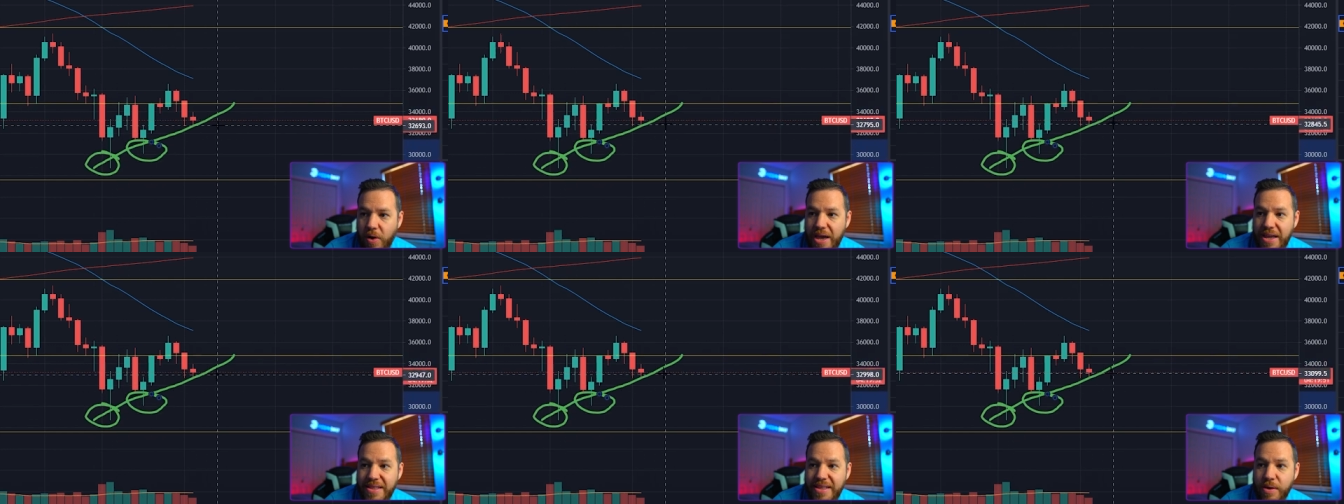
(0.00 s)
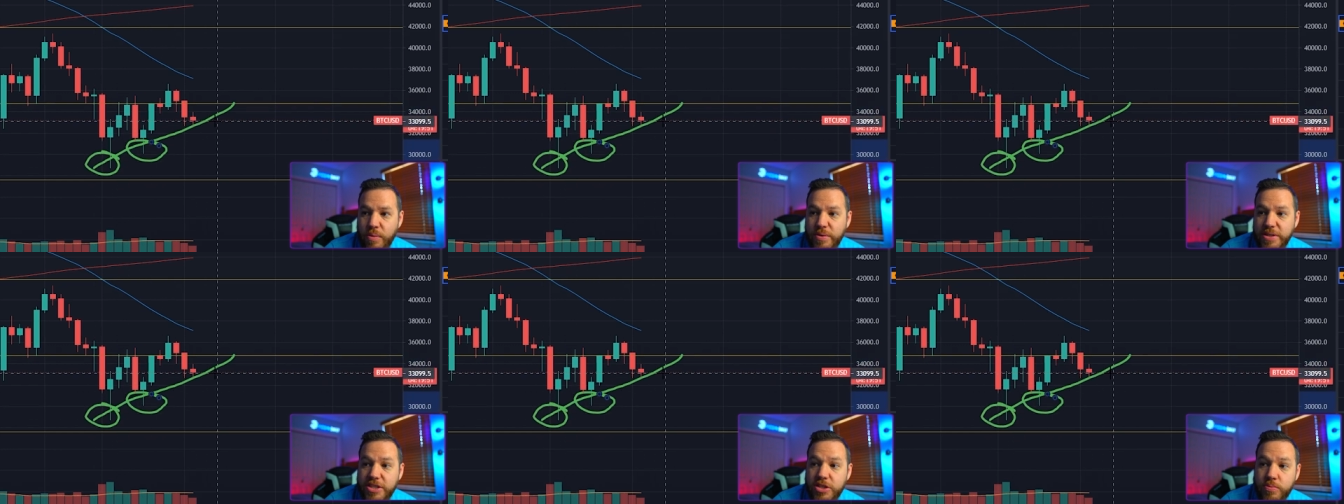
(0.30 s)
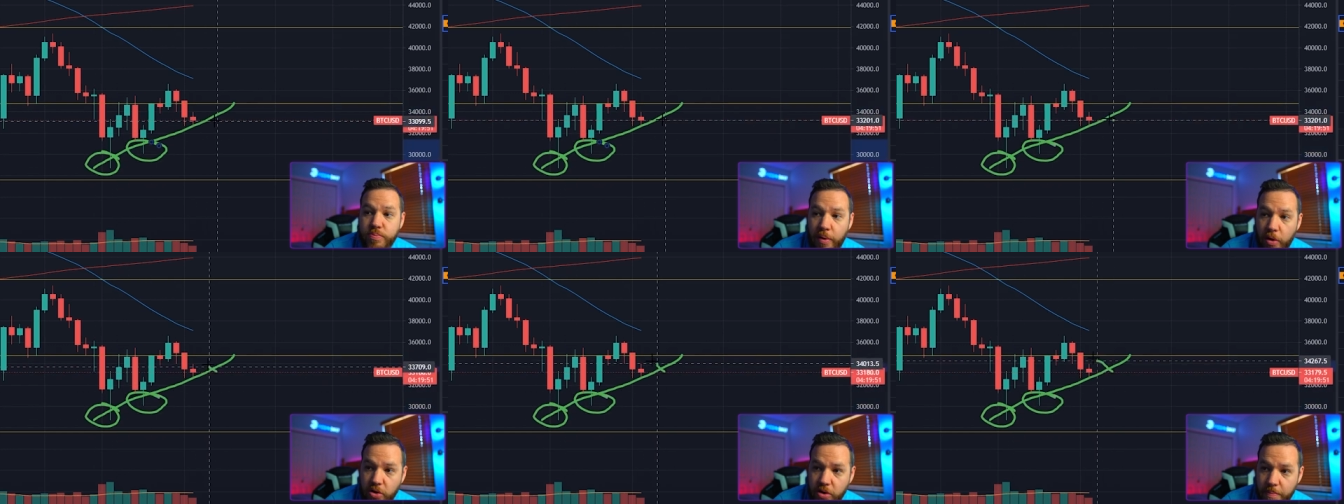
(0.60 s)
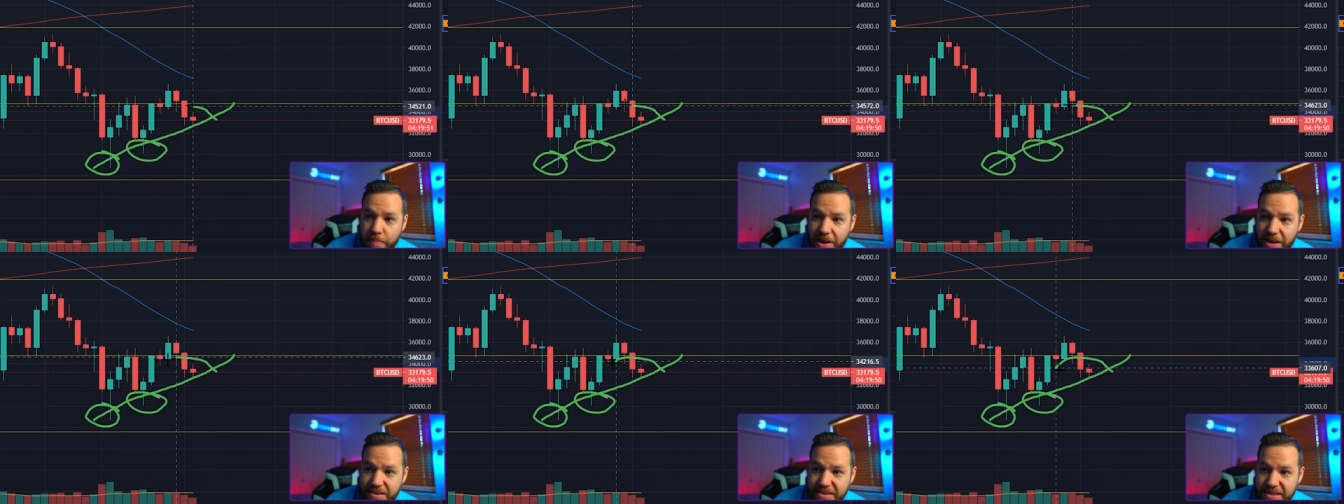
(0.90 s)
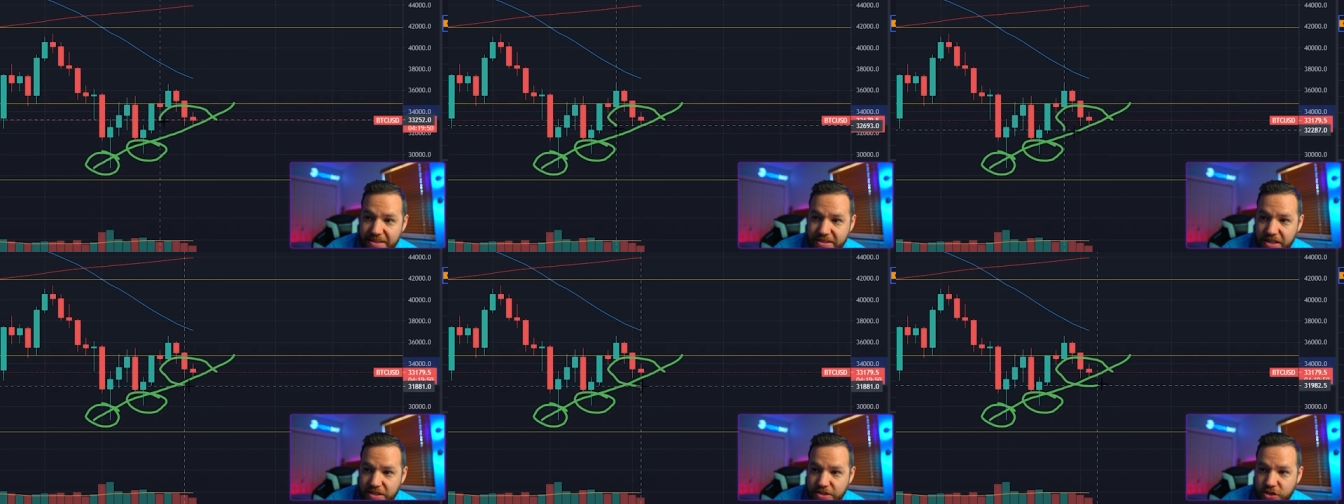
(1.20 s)
and then we spoke about
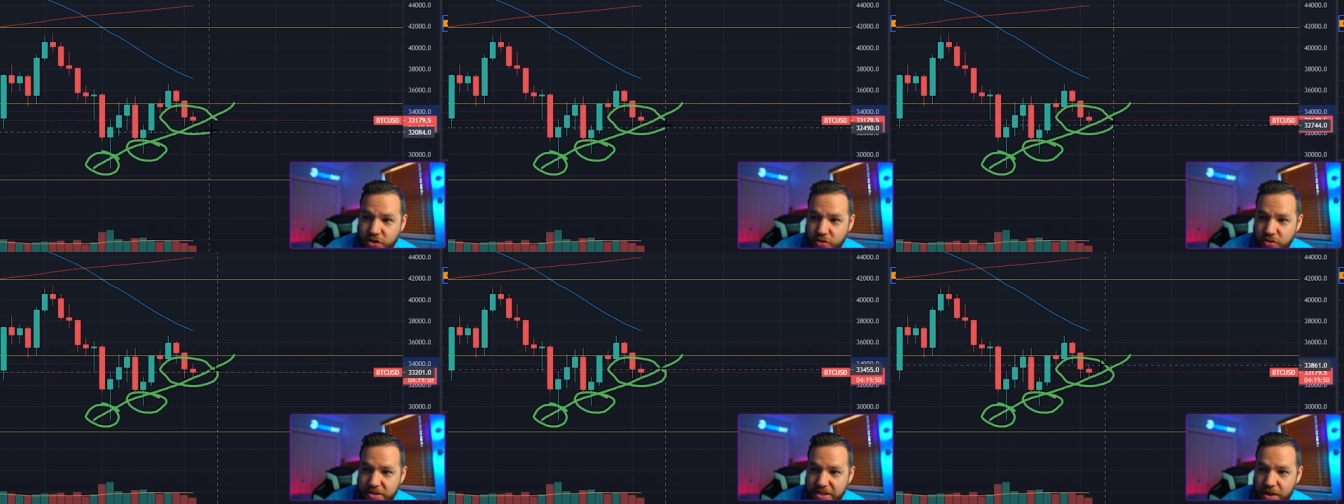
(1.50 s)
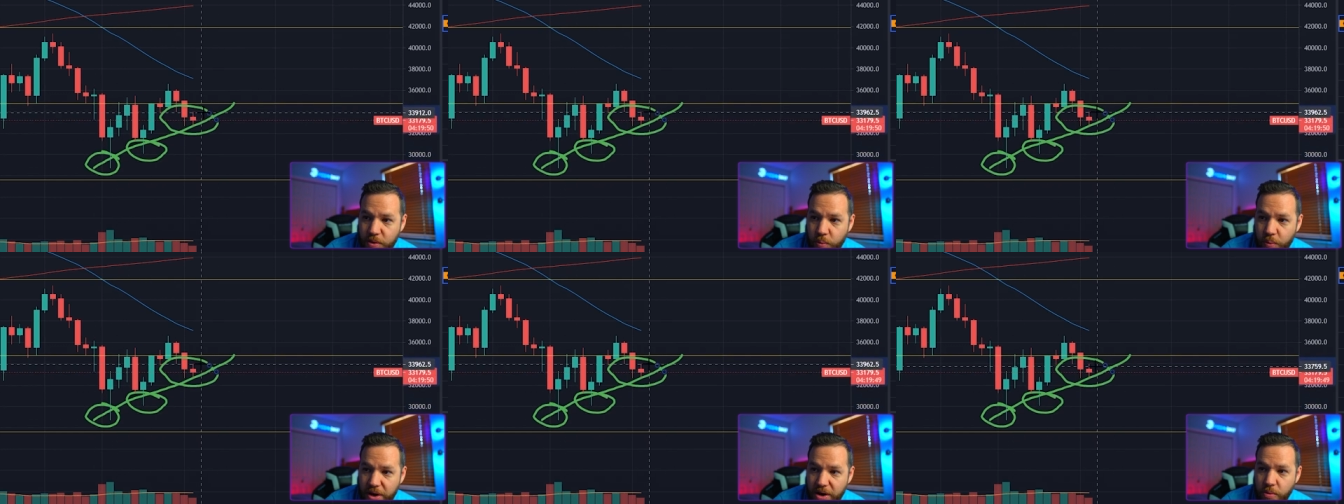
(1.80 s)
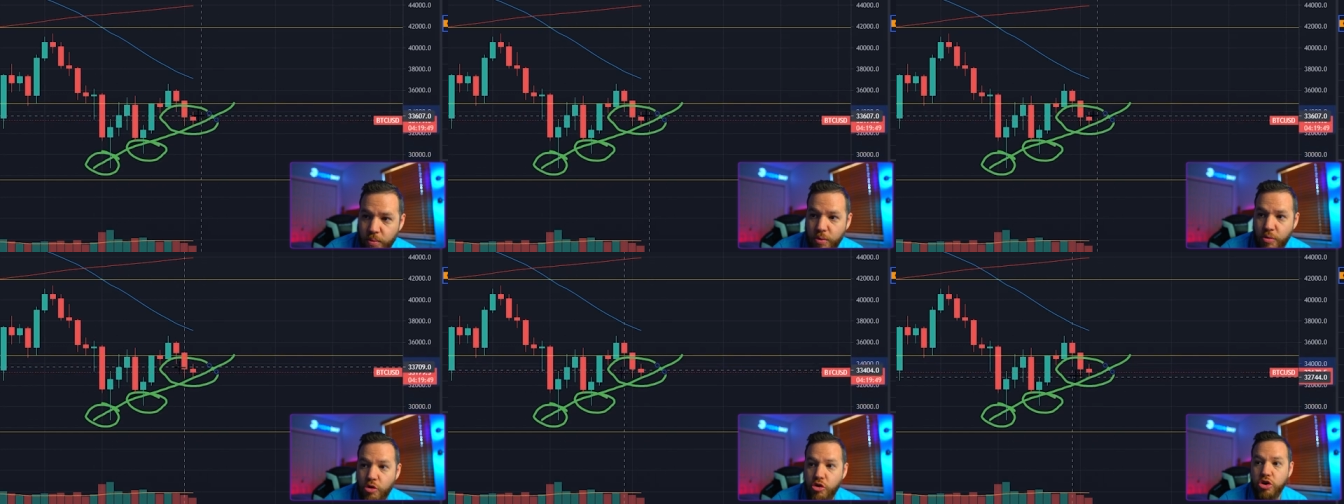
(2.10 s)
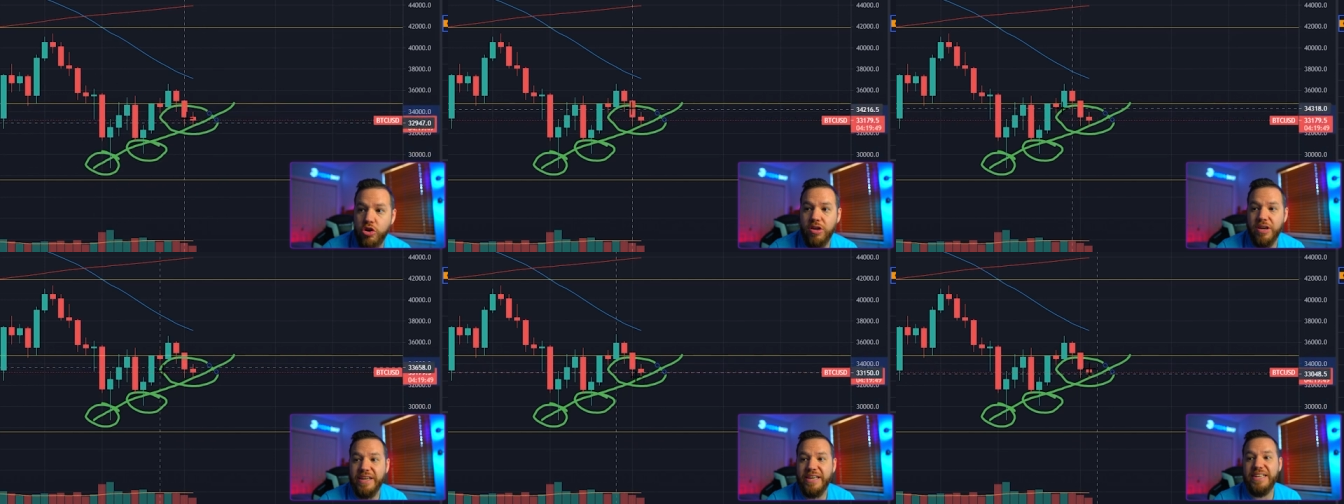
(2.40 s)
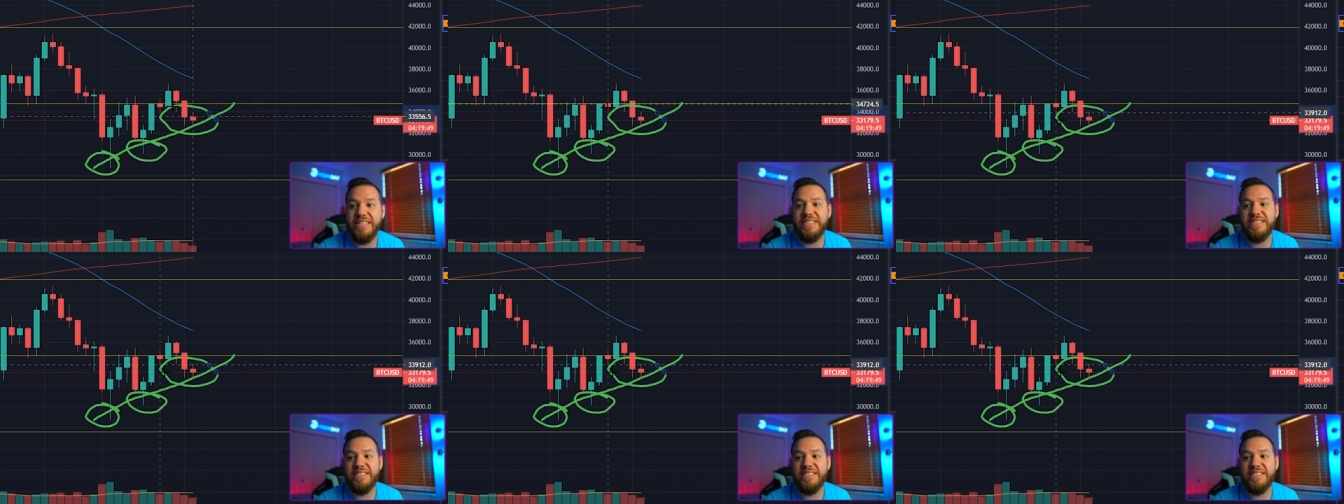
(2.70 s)
this on Tuesday where we were looking